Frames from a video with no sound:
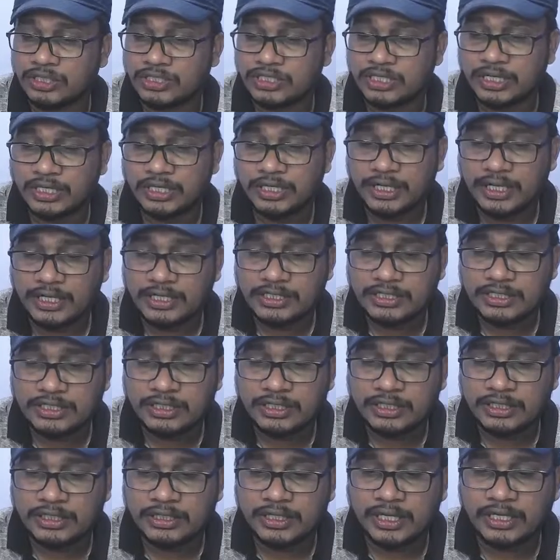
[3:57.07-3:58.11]
sentence
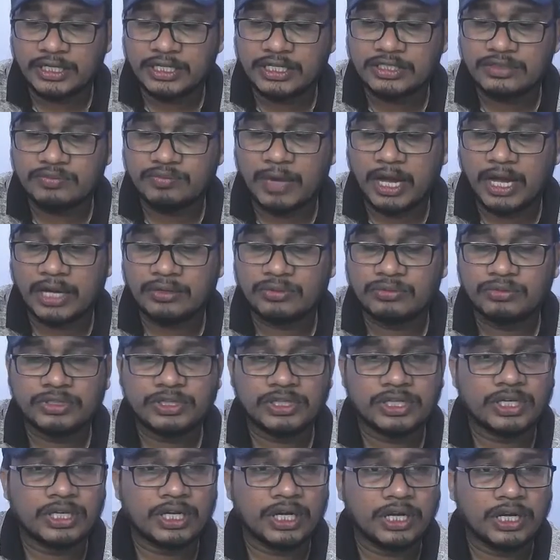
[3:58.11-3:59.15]
that is marked
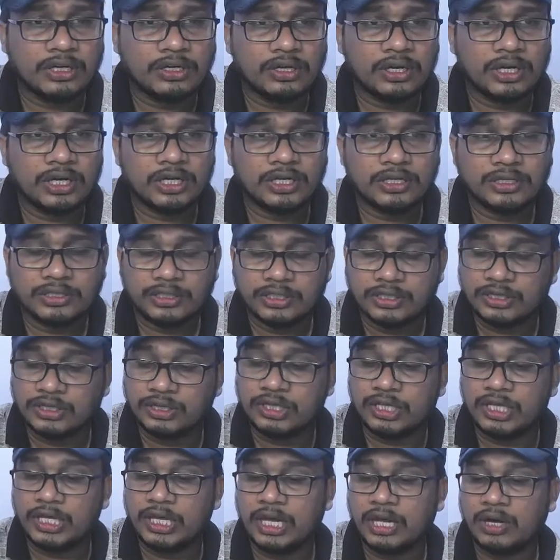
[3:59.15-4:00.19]
with green color,
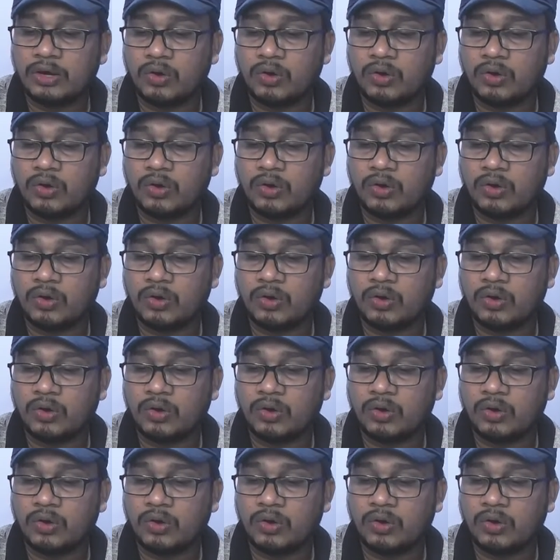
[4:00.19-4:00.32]
they are